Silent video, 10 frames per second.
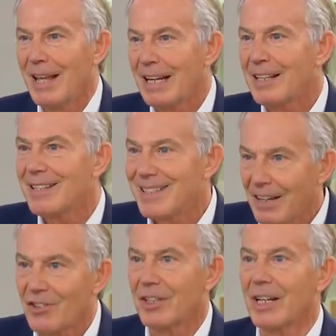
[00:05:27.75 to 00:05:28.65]
That is
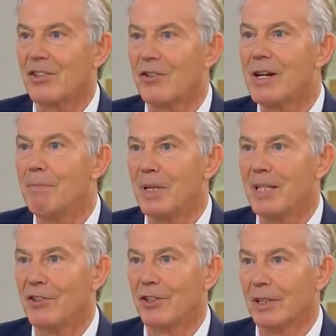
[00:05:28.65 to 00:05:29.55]
such an extreme
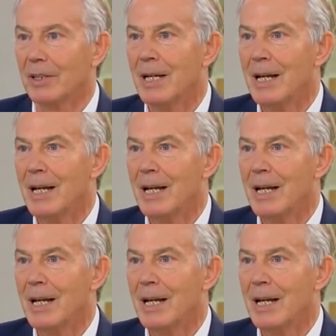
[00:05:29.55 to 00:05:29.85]
position